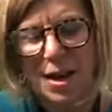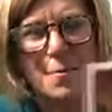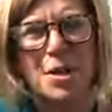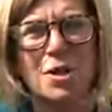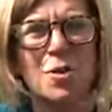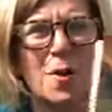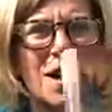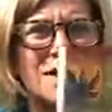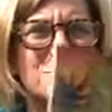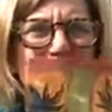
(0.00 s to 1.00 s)
And I'm going to go
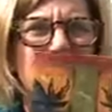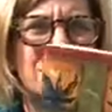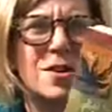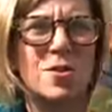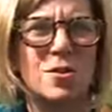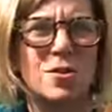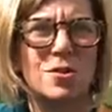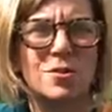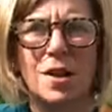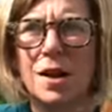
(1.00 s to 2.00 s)
back and read the
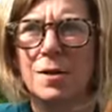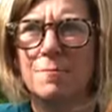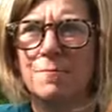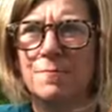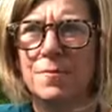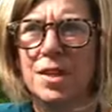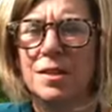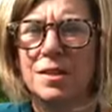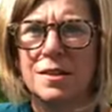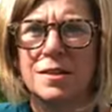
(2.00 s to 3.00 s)
whole
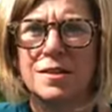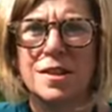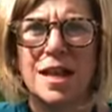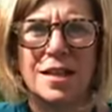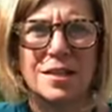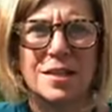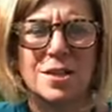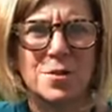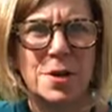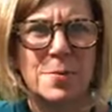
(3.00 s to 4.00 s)

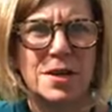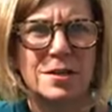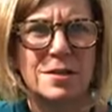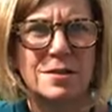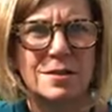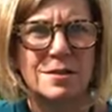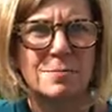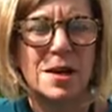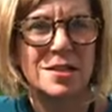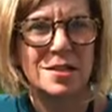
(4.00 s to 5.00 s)
second agreement
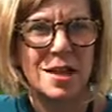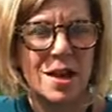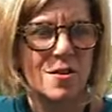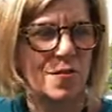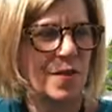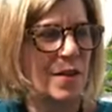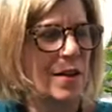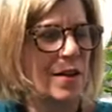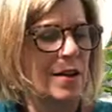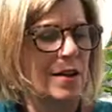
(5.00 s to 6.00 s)
myself
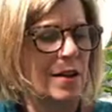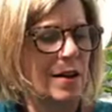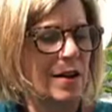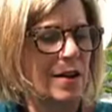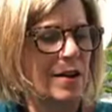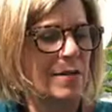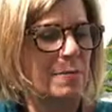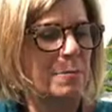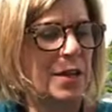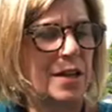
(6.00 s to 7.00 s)

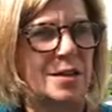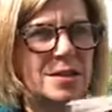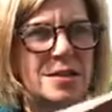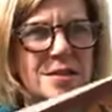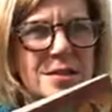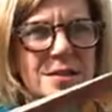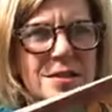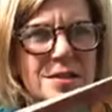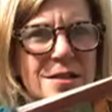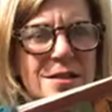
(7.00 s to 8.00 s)

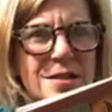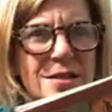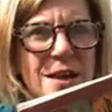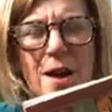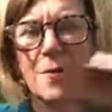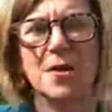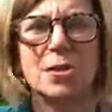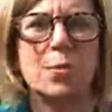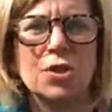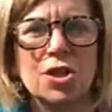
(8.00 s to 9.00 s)
because
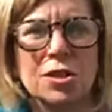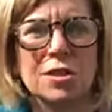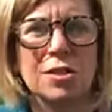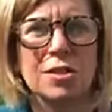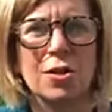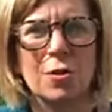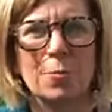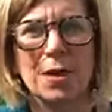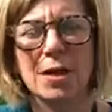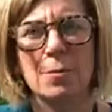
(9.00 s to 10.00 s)
this book just is
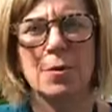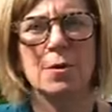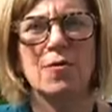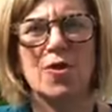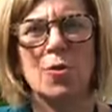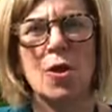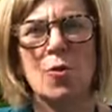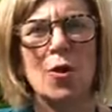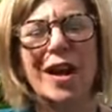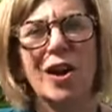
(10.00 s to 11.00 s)
so applicable for
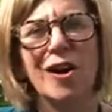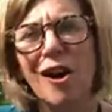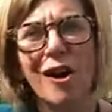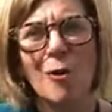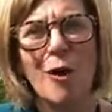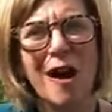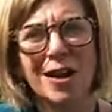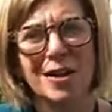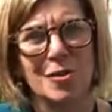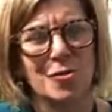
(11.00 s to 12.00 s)
what we are all
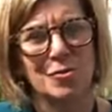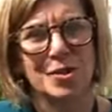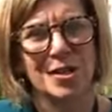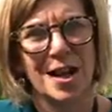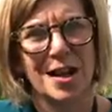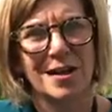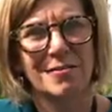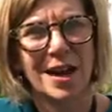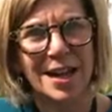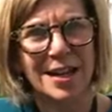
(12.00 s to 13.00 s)
walking through today,
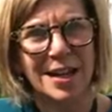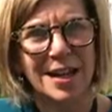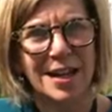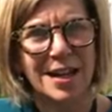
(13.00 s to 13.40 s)
right?